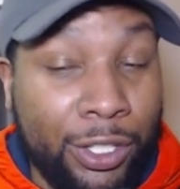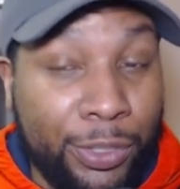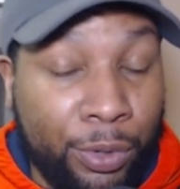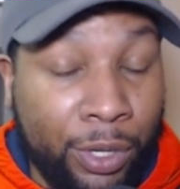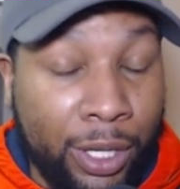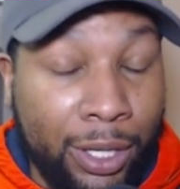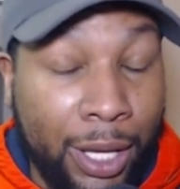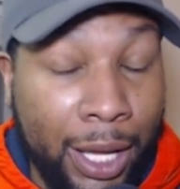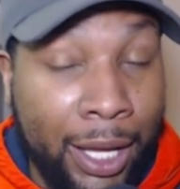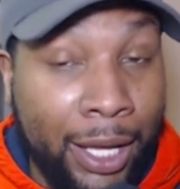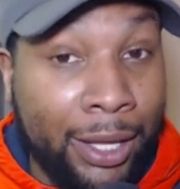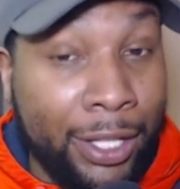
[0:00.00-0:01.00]
spring
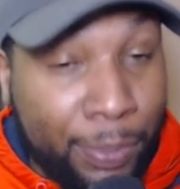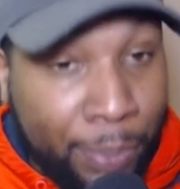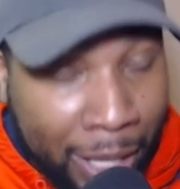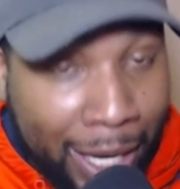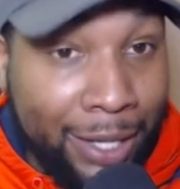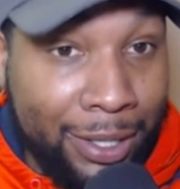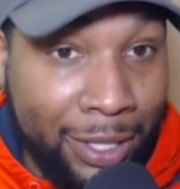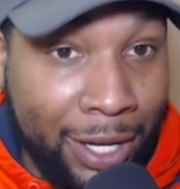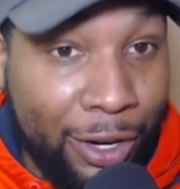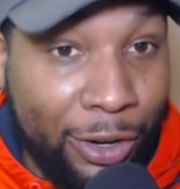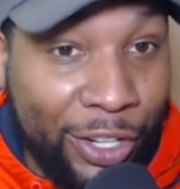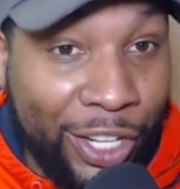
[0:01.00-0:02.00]
this past
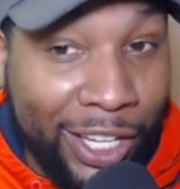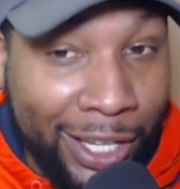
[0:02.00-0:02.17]
Saturday.